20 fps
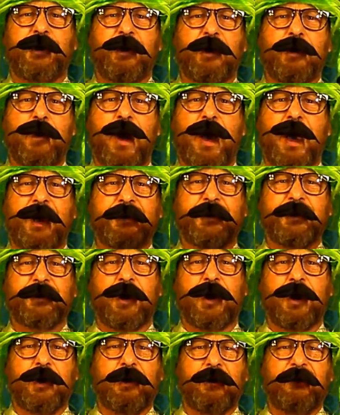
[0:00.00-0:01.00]
Jerry Meyer's a
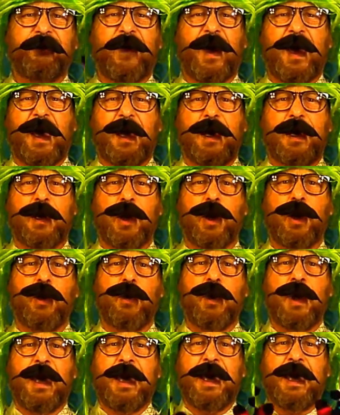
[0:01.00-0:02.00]
jolly good
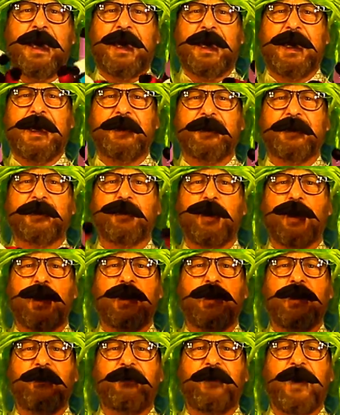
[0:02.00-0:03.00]
fellow, he's a
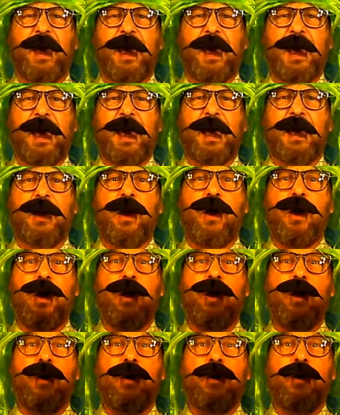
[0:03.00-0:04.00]
jolly good
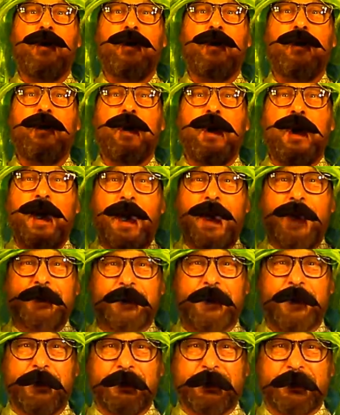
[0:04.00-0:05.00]
fellow,
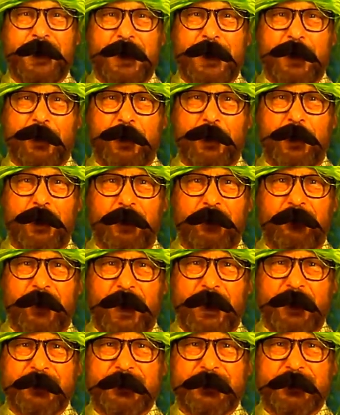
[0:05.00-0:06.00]
and so say all of
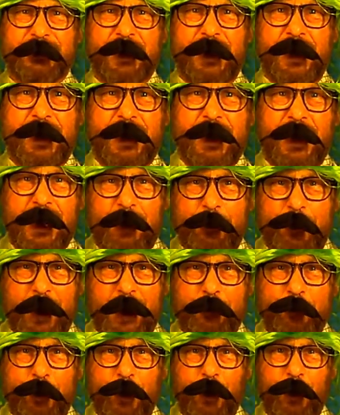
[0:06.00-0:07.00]
us. Hip
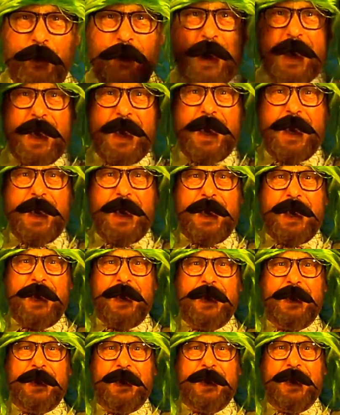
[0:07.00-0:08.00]
hip
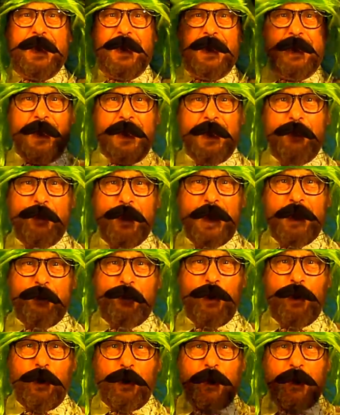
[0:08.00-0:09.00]
hooray, hip
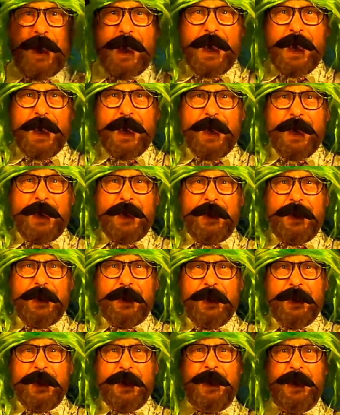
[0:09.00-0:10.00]
hip
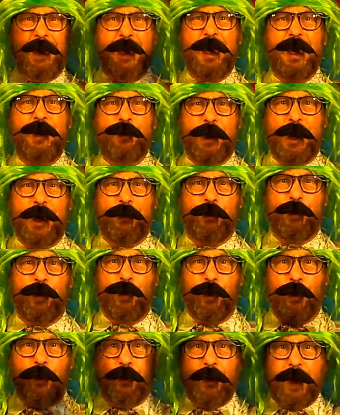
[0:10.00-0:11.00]
hooray, hip hip
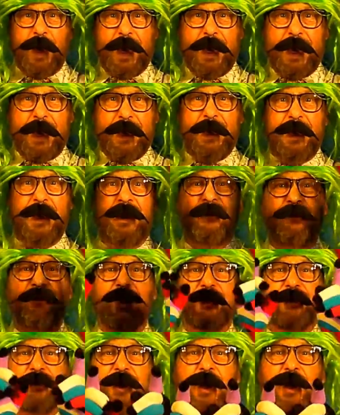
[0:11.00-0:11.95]
hooray for